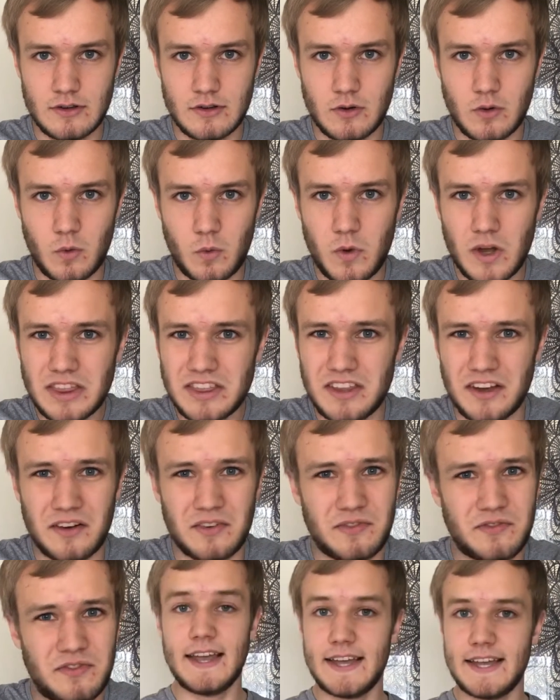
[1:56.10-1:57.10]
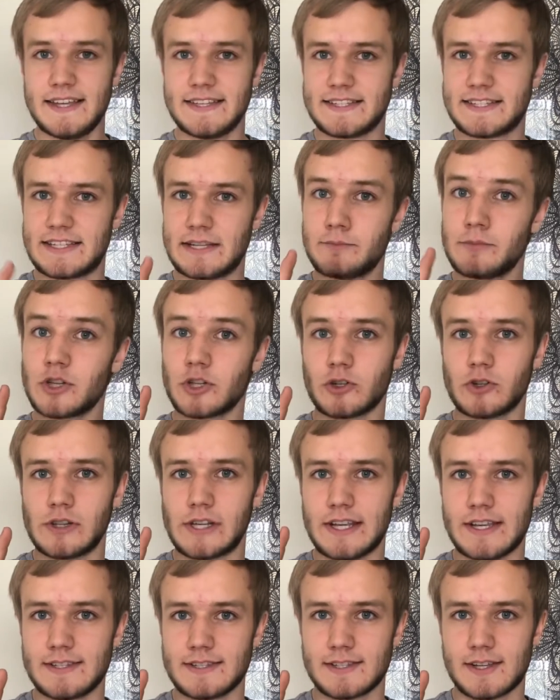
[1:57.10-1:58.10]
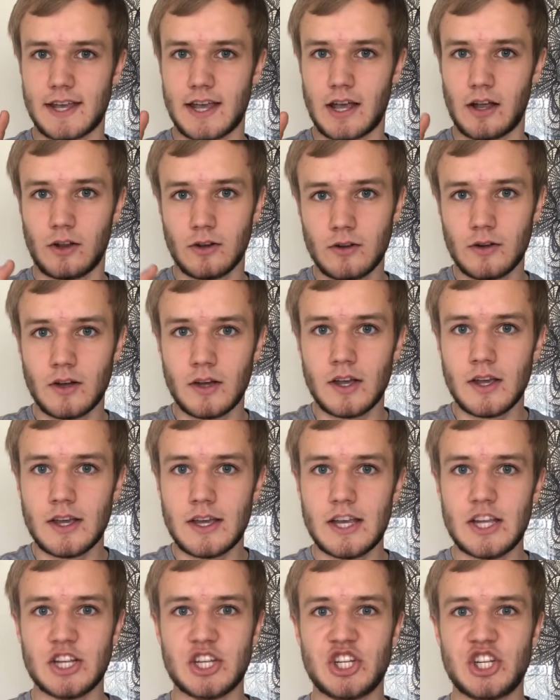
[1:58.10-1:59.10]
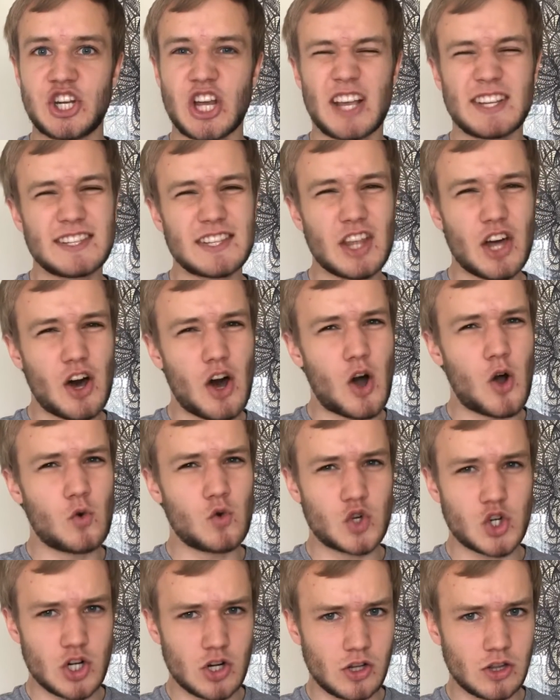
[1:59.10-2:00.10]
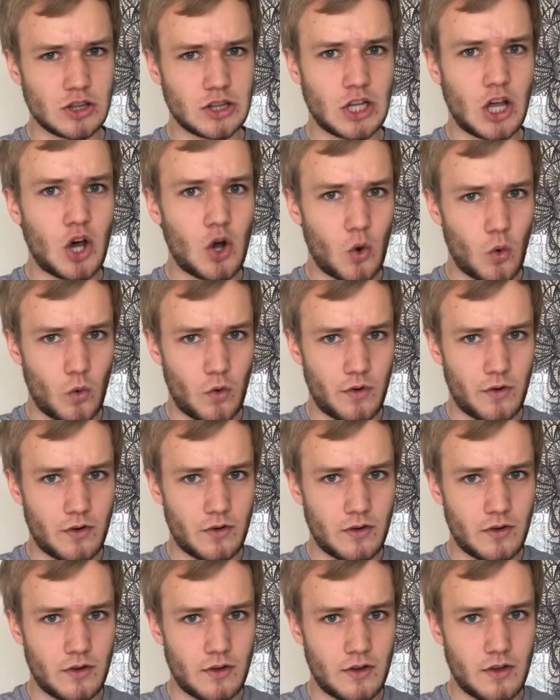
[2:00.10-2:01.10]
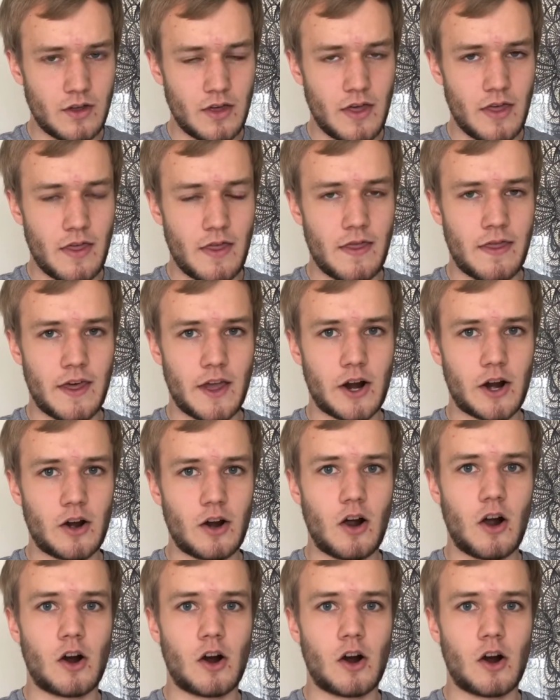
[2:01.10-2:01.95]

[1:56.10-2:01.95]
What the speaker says: What the? And similarly in scale, in just the ocean alone, there are